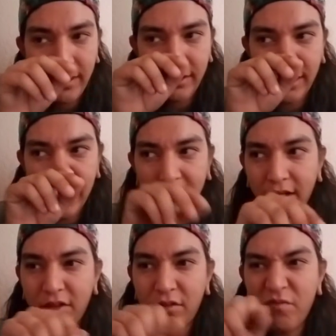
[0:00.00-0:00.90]

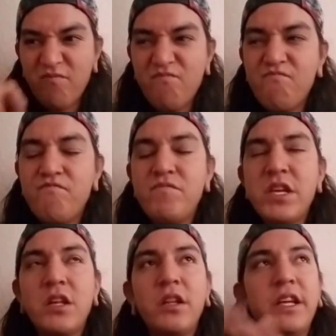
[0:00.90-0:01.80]
Like,
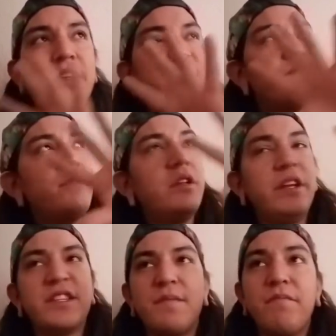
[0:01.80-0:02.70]
millions and
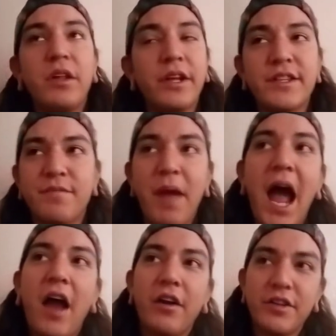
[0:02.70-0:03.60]
millions and millions of
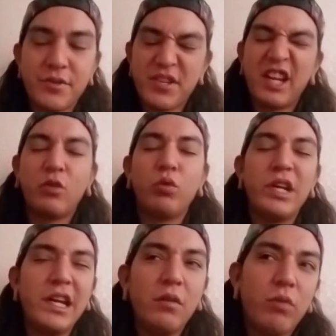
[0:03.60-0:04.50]
patterns. It was like
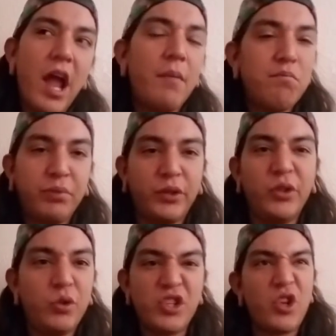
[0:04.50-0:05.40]
green, red, and
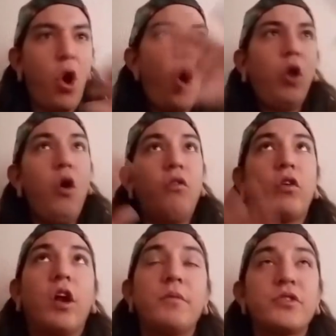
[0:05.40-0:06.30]
blue just all
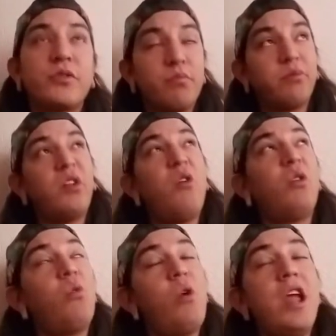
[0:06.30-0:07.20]
over. And I'm just blown
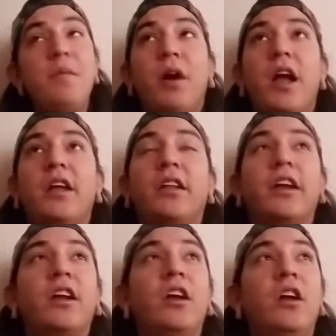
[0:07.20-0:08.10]
away by it.
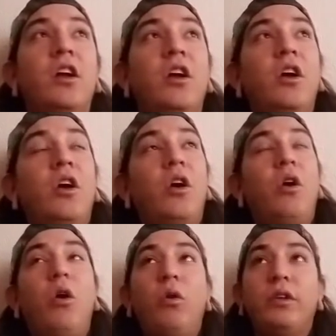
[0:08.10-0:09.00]
Like,
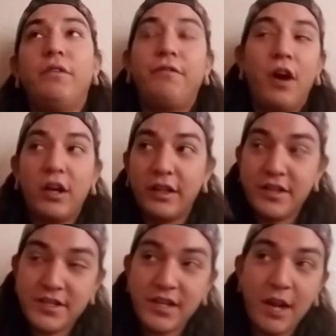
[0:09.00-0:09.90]
holy fuck. At
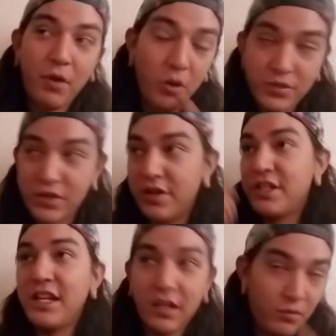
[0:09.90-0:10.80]
this time, Hope starts
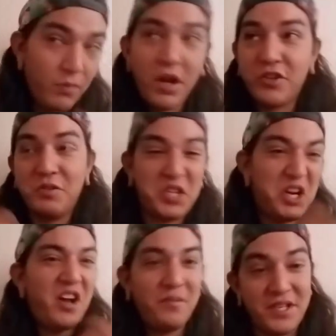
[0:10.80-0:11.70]
eating more mushrooms.
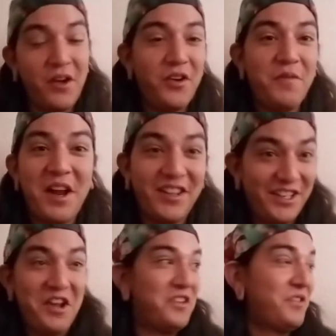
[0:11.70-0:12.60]
Like, I'm telling her about it.
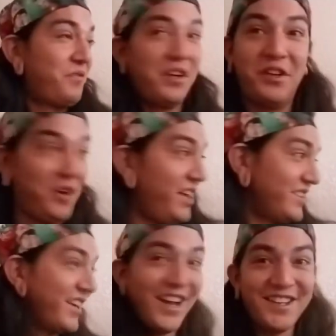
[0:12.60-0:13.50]
Like, yeah, this is fucking
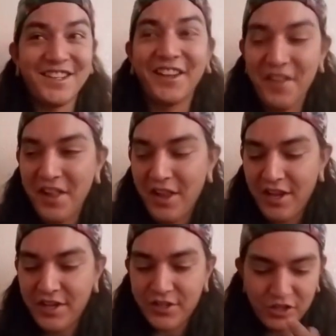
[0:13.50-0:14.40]
crazy, guys. Like,
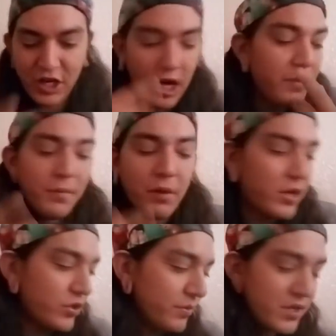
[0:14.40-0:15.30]
so she's like, I'm gonna eat more
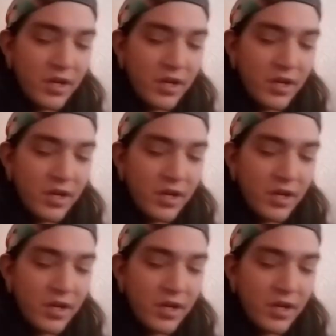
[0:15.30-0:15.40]
mushrooms.